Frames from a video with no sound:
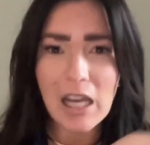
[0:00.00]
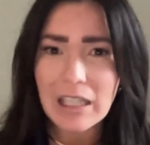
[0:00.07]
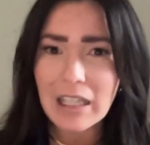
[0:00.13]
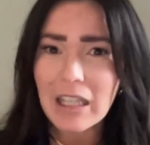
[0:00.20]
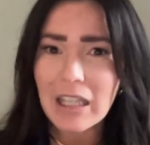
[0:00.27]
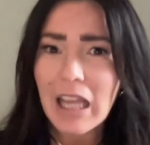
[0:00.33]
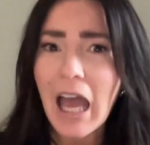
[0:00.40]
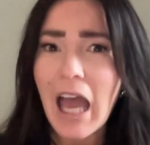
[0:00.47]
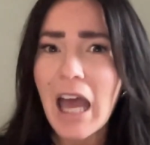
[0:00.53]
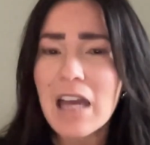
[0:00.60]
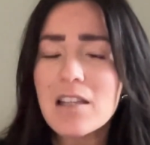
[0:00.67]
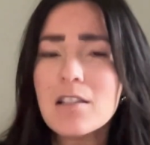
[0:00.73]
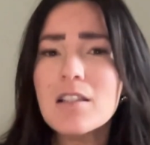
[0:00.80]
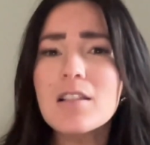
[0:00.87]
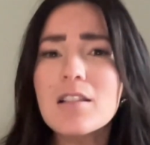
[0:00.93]

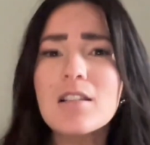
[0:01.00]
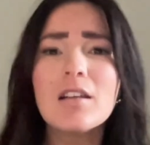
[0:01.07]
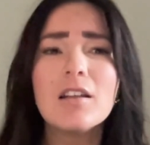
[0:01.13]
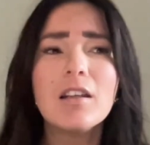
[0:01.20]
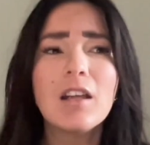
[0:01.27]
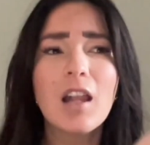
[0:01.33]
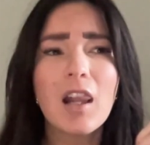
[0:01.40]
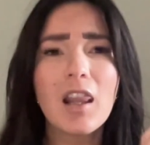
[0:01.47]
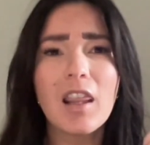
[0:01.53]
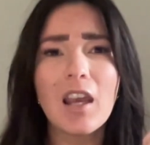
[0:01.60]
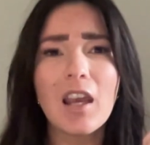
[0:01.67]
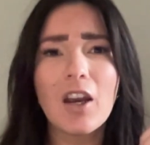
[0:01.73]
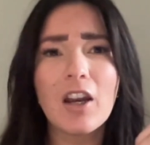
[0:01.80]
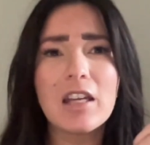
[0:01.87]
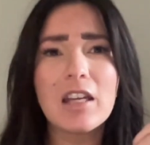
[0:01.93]
unless
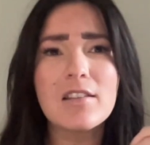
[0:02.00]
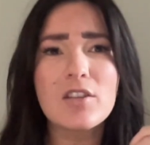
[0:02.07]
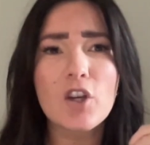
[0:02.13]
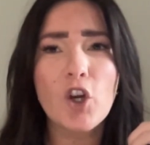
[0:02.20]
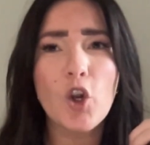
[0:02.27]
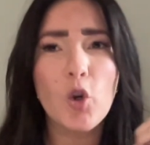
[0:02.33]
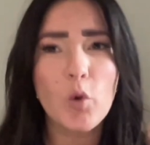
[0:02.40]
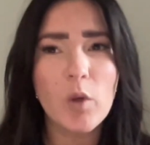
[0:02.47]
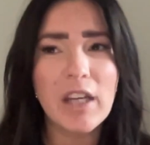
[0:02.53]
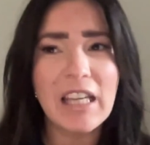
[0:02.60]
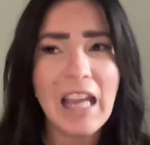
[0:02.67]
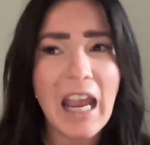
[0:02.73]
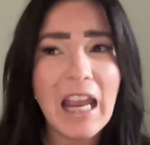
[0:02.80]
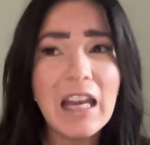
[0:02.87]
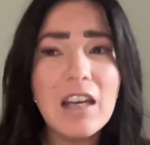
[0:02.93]
there is
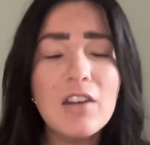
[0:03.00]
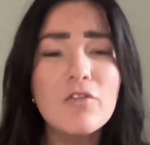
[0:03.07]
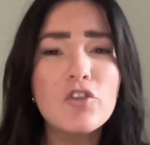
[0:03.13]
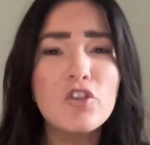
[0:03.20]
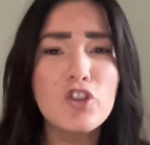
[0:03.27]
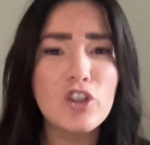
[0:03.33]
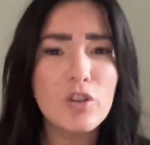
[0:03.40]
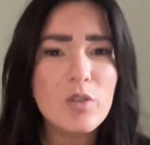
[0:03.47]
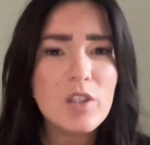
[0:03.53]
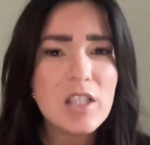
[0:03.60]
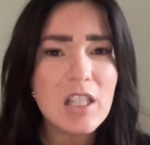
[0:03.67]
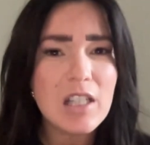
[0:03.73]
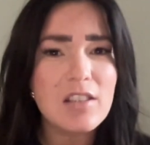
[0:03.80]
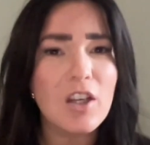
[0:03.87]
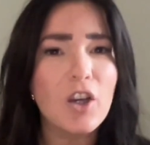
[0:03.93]
creative
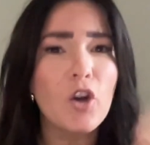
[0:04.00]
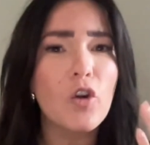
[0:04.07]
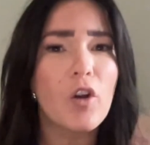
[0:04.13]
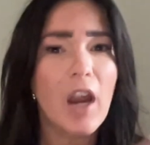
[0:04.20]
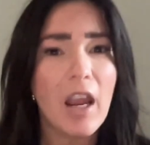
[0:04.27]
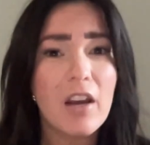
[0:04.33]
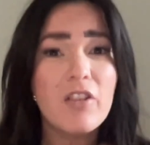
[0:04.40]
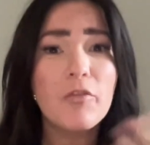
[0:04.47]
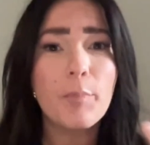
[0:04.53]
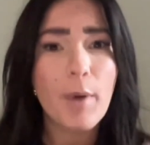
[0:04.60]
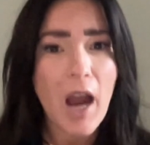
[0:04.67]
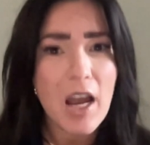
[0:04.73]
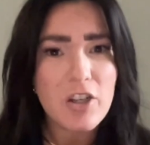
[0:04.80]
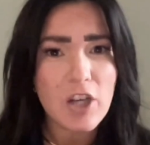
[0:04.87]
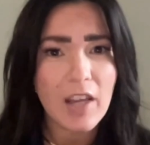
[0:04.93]
juices, a creative
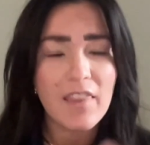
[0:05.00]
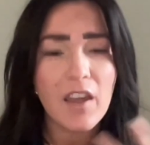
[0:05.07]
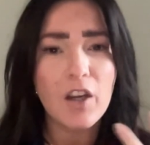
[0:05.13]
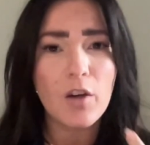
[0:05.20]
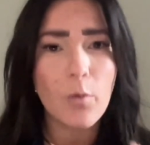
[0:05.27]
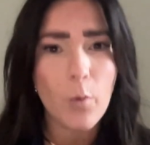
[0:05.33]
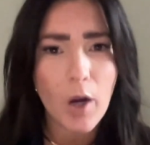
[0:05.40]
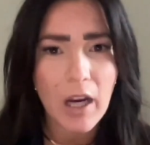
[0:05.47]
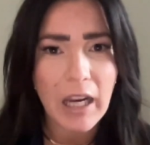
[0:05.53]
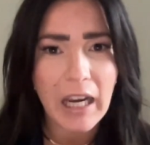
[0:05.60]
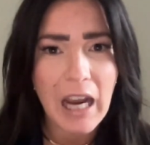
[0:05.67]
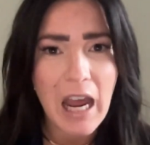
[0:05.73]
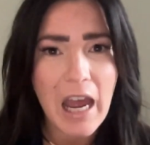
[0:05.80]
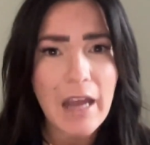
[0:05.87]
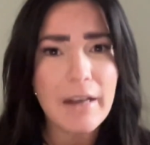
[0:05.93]
project that you're
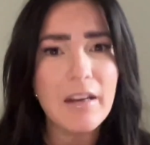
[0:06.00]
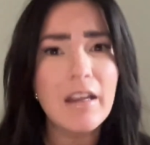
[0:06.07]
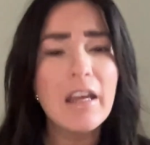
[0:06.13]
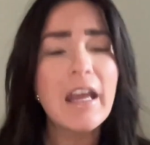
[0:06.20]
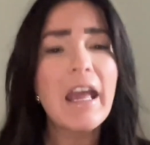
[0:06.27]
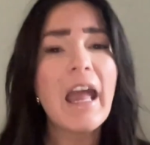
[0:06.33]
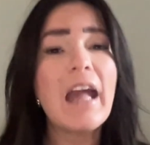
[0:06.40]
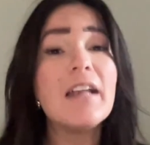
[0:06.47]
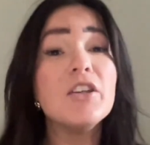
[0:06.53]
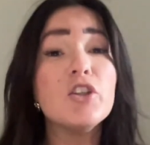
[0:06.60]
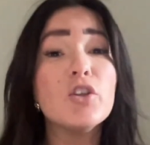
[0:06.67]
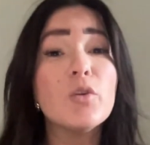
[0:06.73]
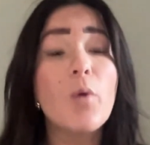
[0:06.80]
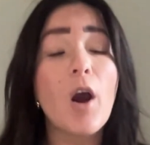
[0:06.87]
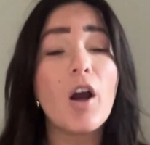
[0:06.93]
working on,
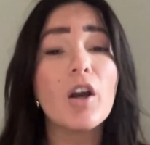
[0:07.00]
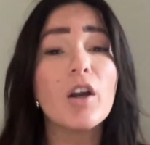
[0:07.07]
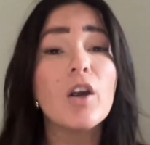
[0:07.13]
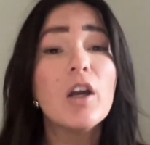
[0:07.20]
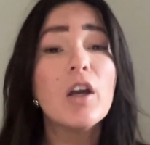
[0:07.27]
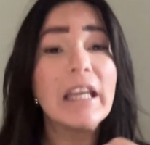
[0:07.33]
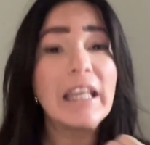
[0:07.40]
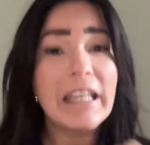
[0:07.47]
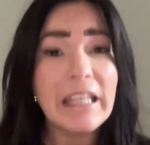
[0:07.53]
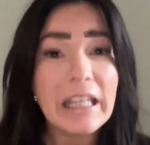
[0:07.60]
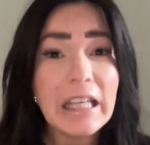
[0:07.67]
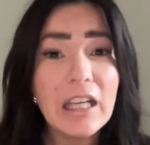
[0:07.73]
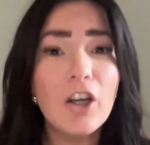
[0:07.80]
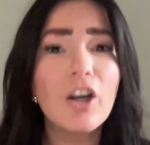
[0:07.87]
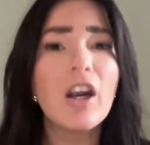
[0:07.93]
and you are
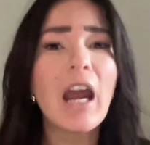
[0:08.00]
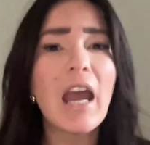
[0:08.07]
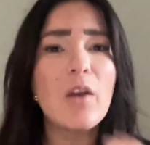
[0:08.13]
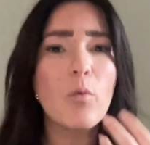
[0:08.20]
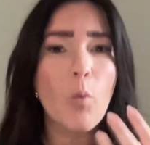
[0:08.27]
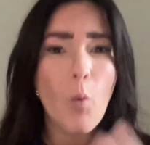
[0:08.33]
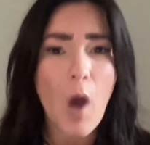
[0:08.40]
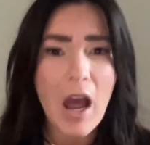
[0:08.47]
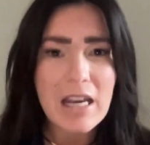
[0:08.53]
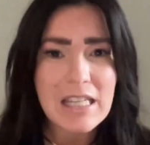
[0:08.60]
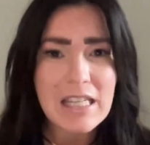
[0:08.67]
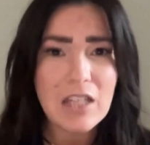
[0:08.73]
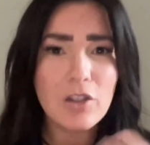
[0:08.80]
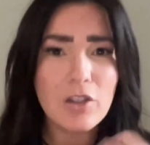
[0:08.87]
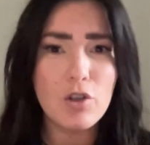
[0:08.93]
eager and
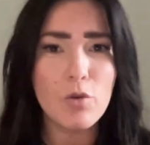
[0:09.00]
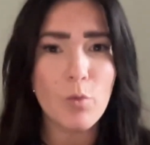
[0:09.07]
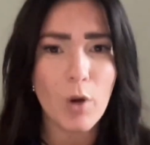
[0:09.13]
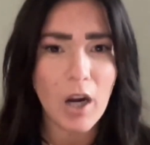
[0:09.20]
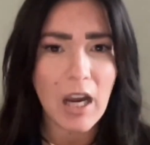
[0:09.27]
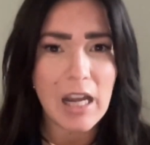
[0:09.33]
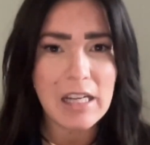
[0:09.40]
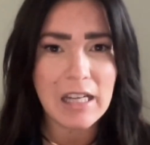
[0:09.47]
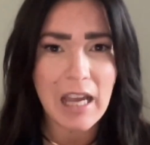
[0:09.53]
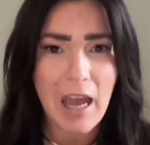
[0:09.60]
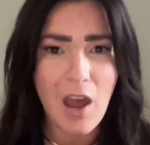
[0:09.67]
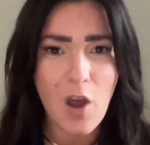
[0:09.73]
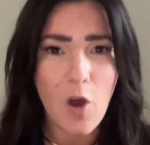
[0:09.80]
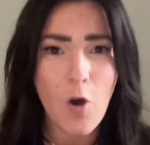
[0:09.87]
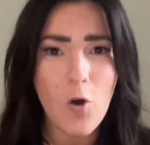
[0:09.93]
wanting to work on
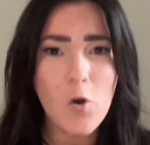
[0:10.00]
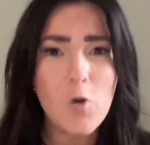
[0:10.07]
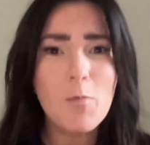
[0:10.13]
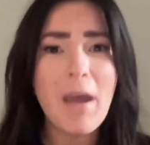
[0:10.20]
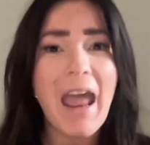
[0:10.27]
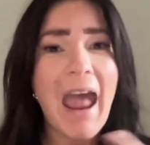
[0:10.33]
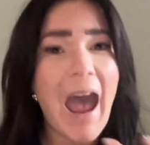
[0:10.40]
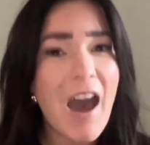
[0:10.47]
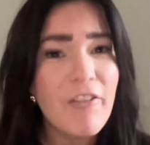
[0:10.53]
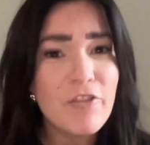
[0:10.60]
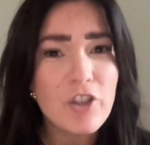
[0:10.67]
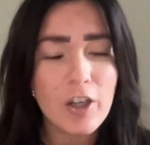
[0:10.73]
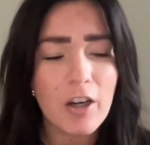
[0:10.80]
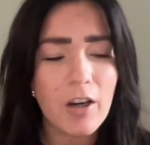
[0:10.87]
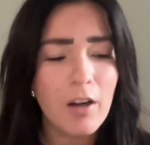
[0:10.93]
it at home
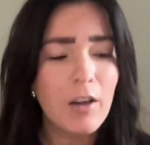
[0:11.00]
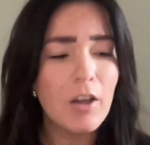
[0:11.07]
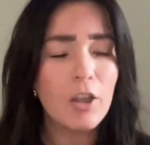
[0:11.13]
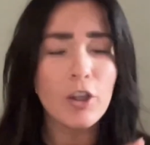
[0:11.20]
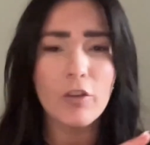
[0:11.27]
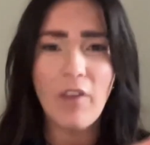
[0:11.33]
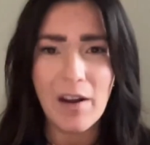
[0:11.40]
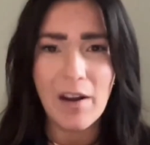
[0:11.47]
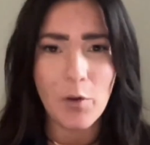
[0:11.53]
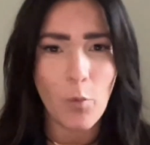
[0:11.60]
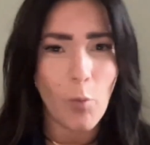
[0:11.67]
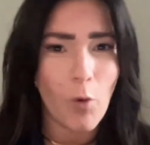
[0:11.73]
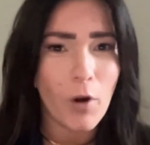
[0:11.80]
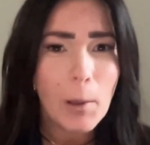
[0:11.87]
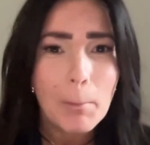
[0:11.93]
after you've had
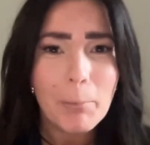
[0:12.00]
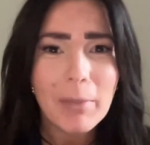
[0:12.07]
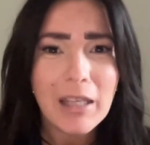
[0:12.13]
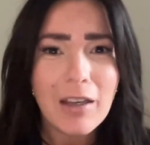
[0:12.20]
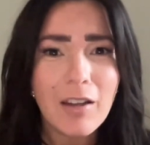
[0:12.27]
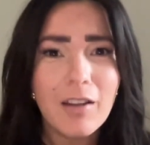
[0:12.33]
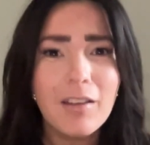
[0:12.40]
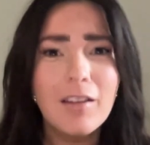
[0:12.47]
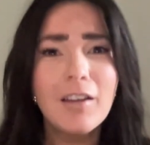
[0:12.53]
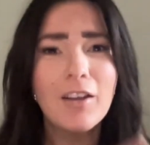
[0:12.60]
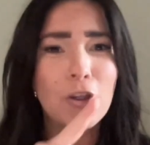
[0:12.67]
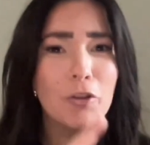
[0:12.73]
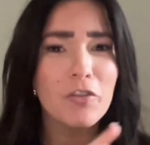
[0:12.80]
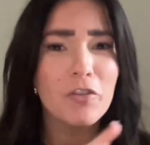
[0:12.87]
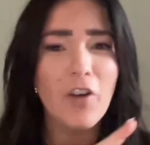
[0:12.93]
a warm meal,
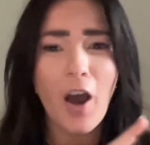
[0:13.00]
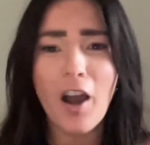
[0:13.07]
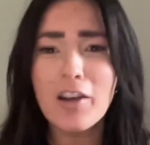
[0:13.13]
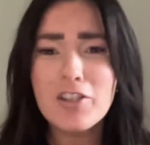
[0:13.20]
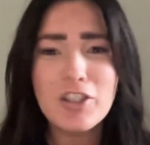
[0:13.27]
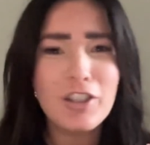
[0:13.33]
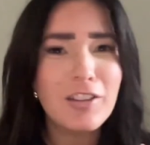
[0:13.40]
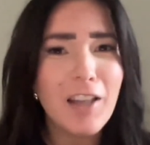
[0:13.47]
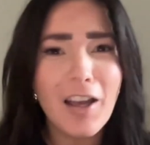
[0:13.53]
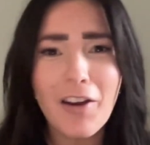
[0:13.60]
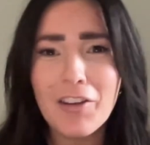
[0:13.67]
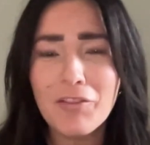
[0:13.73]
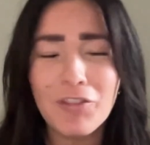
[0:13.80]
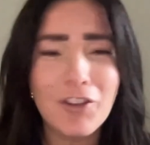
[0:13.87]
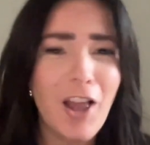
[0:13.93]
you've hugged your
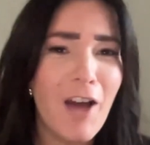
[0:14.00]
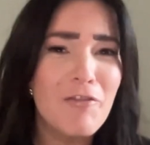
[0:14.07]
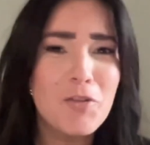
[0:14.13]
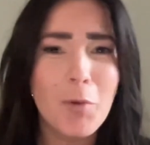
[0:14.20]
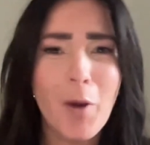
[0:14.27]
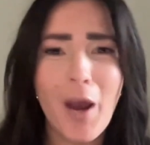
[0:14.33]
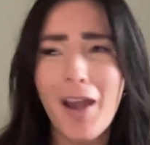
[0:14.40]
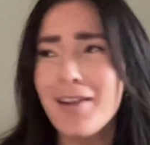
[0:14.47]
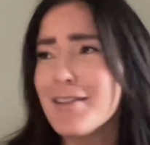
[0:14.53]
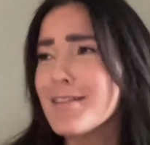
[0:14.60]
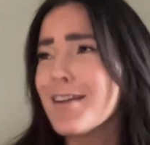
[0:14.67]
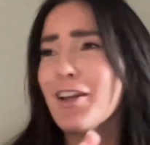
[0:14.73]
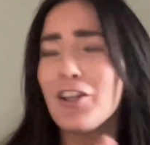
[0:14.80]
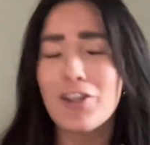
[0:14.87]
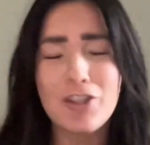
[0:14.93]
loved
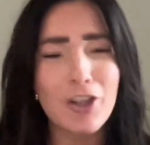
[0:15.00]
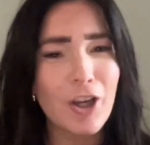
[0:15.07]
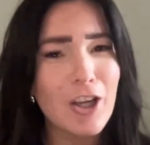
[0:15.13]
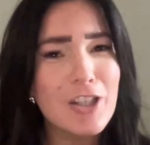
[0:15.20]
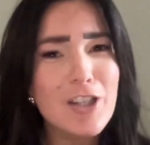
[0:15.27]
ones, you